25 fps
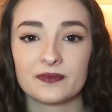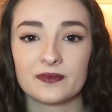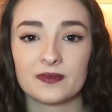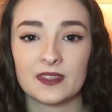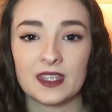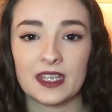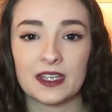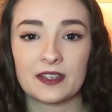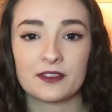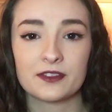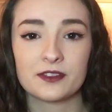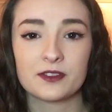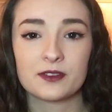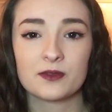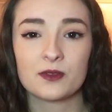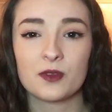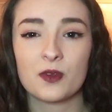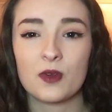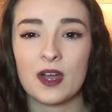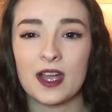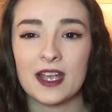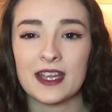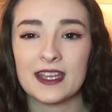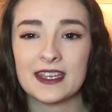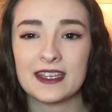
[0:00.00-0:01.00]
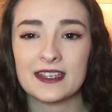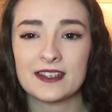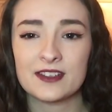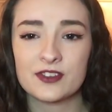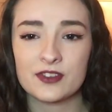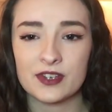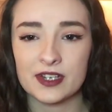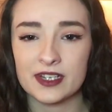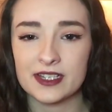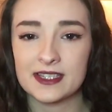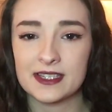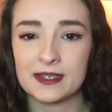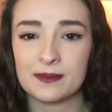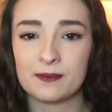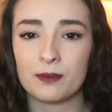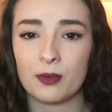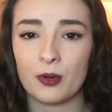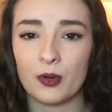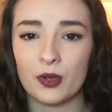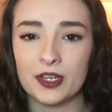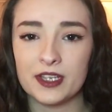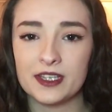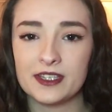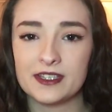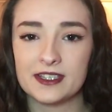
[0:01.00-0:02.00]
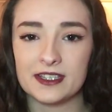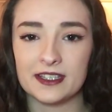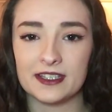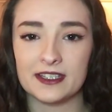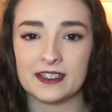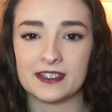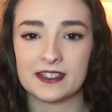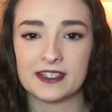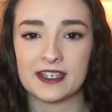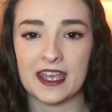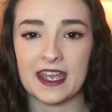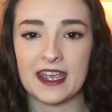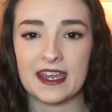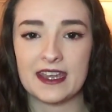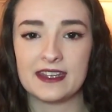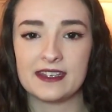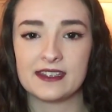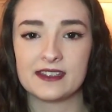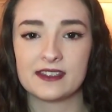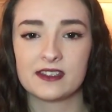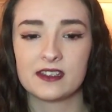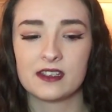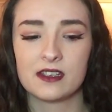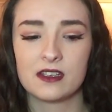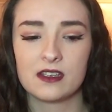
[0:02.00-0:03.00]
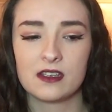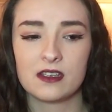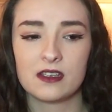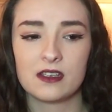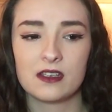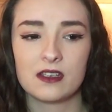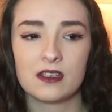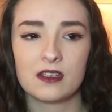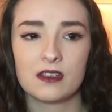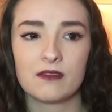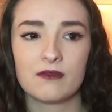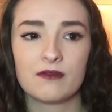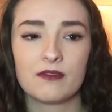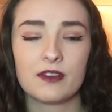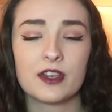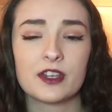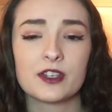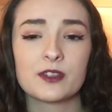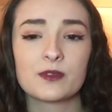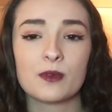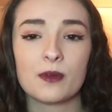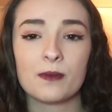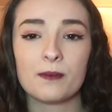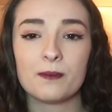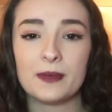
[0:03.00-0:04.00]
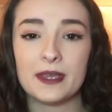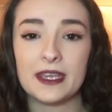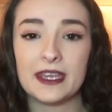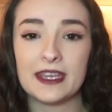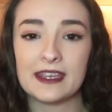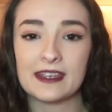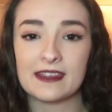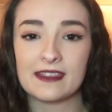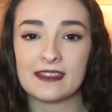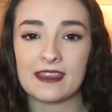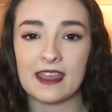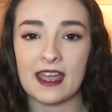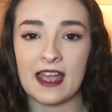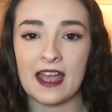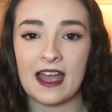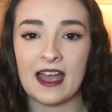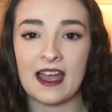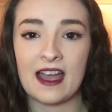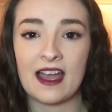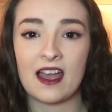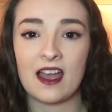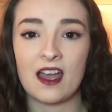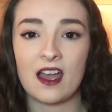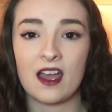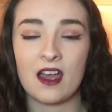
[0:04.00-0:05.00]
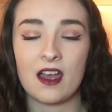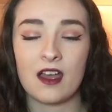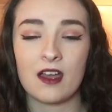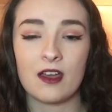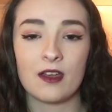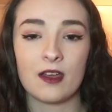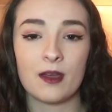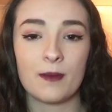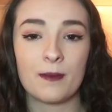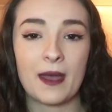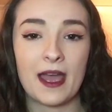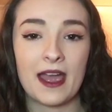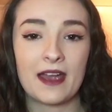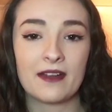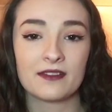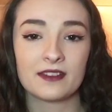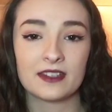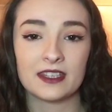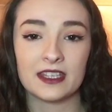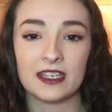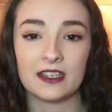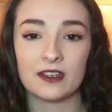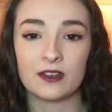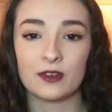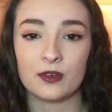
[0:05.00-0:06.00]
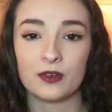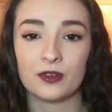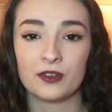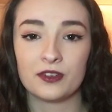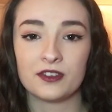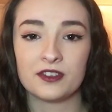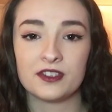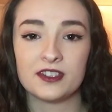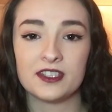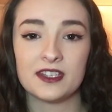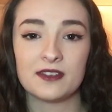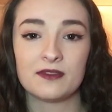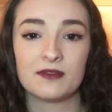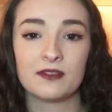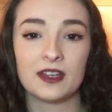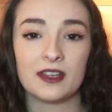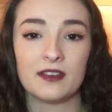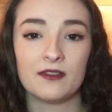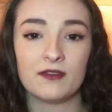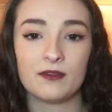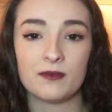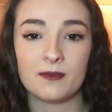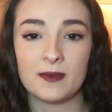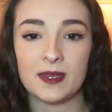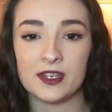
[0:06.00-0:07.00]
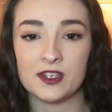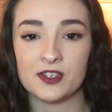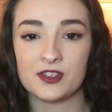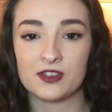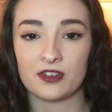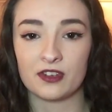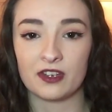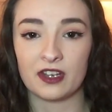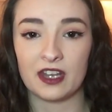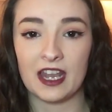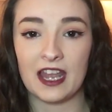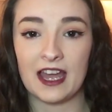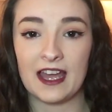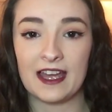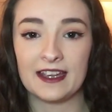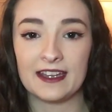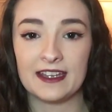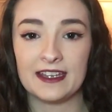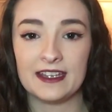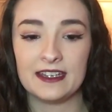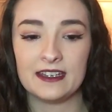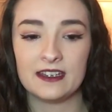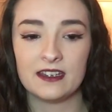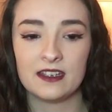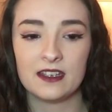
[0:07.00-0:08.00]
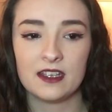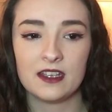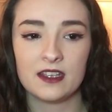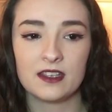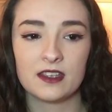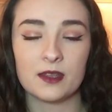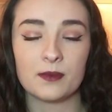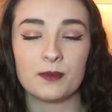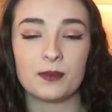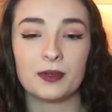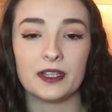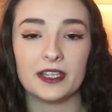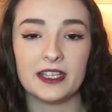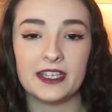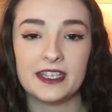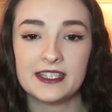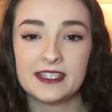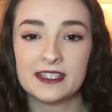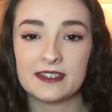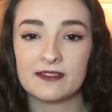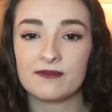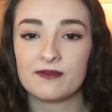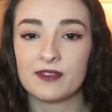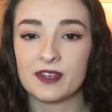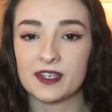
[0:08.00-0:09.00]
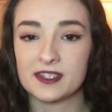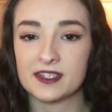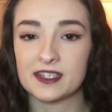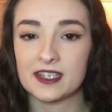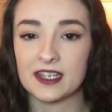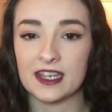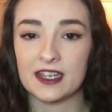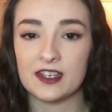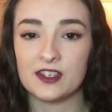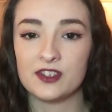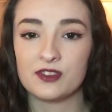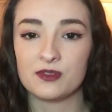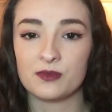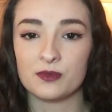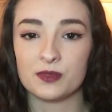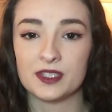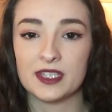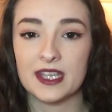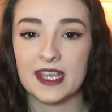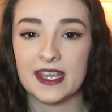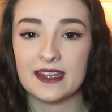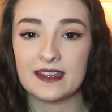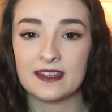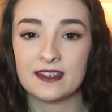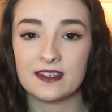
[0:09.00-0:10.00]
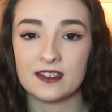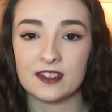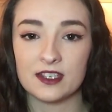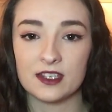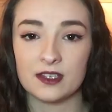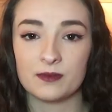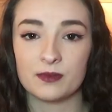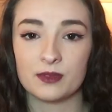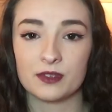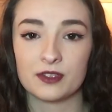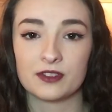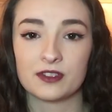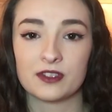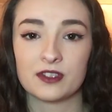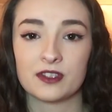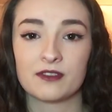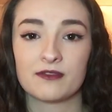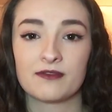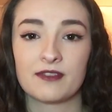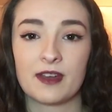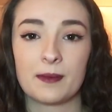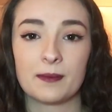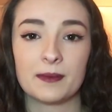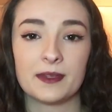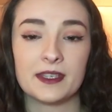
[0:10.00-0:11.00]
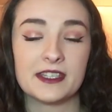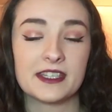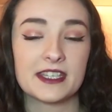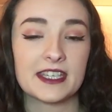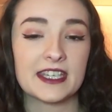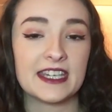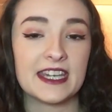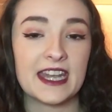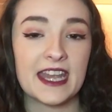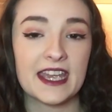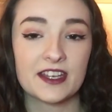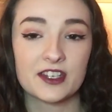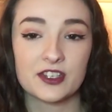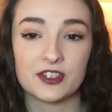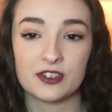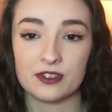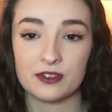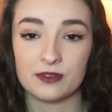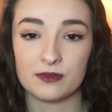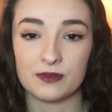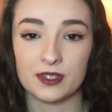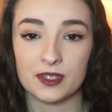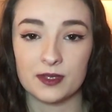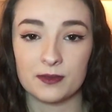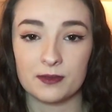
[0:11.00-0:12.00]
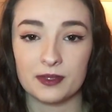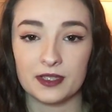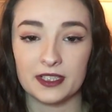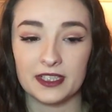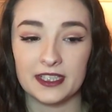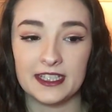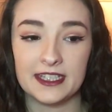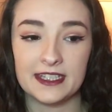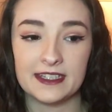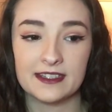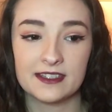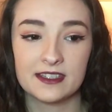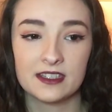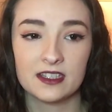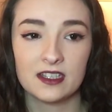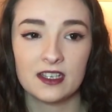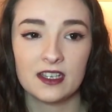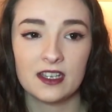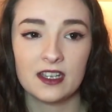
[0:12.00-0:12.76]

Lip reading: Now, there's some quite interesting points in this case. First one being that apparently, according to different information online, the police investigation was hindered because of the family's connections with the police.